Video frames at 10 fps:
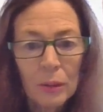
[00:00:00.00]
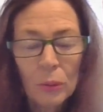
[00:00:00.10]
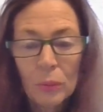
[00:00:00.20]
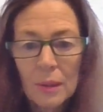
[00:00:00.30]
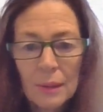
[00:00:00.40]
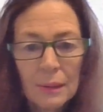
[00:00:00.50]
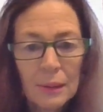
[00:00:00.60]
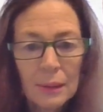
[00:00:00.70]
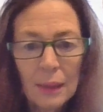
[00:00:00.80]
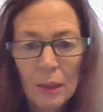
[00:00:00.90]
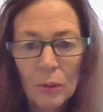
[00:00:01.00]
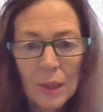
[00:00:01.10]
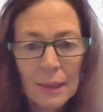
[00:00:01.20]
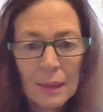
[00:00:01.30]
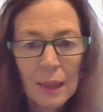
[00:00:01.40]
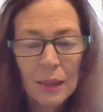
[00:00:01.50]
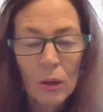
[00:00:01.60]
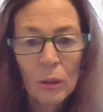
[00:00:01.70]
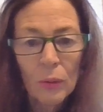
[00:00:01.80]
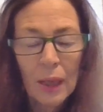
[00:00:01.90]
who is seriously
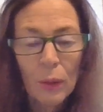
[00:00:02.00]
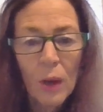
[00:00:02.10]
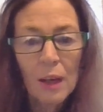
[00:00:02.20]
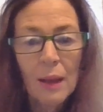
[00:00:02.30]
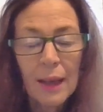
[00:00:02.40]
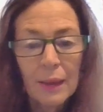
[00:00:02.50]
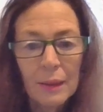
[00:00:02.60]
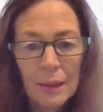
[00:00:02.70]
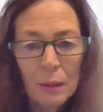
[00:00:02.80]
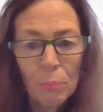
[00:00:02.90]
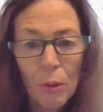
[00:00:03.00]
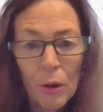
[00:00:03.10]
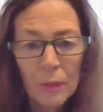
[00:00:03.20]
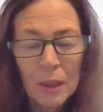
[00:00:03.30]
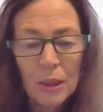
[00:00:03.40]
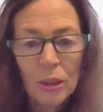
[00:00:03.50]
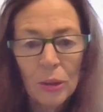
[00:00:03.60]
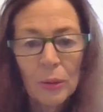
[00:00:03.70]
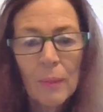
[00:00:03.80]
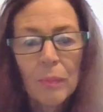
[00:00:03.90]
not looking well, and I did promise
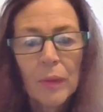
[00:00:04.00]
you